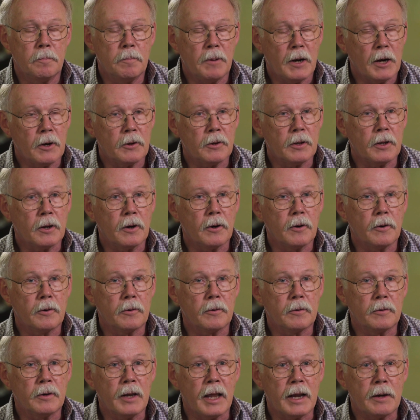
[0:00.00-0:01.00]
compare
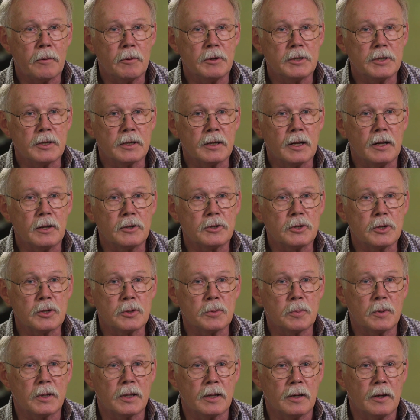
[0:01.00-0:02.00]
their language and
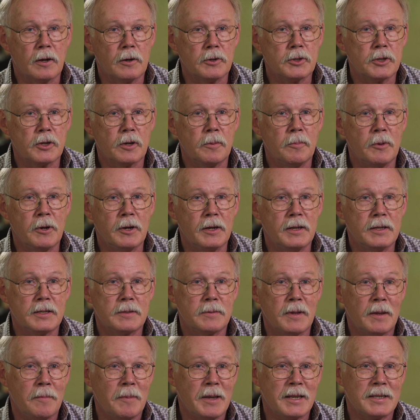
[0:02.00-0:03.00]
cultures with the larger
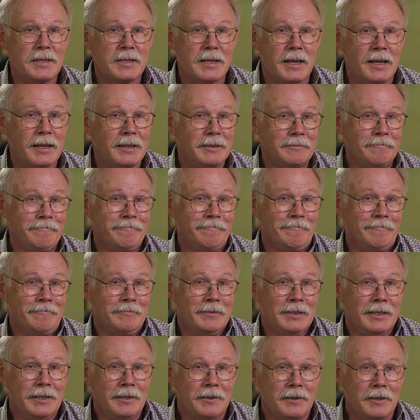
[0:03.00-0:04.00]
communities, they may say,
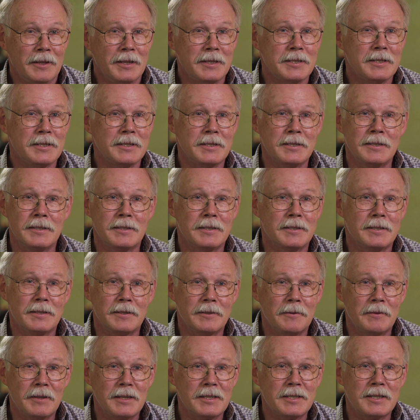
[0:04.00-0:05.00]
oh, "This
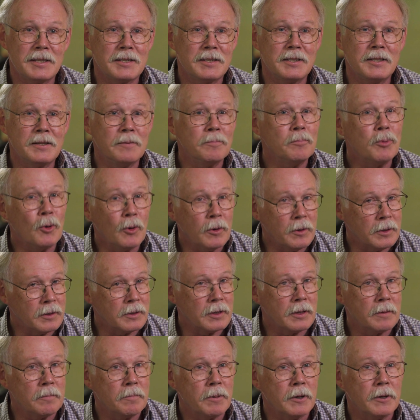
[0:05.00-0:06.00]
isn't this isn't
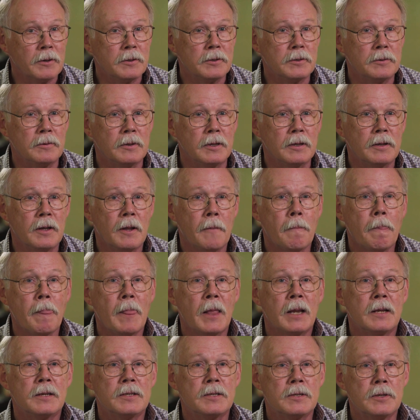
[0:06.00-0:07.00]
important compared to it."
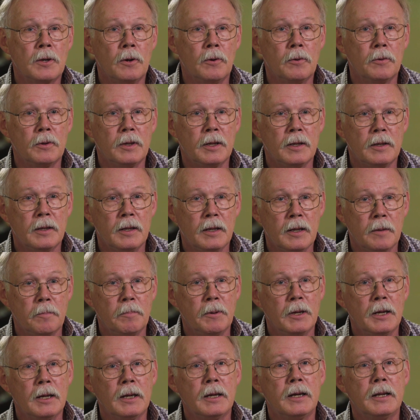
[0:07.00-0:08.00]
So th the
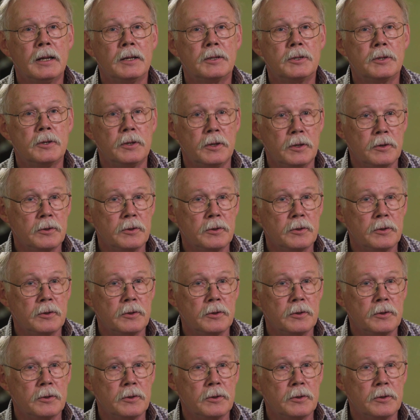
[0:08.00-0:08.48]
ability to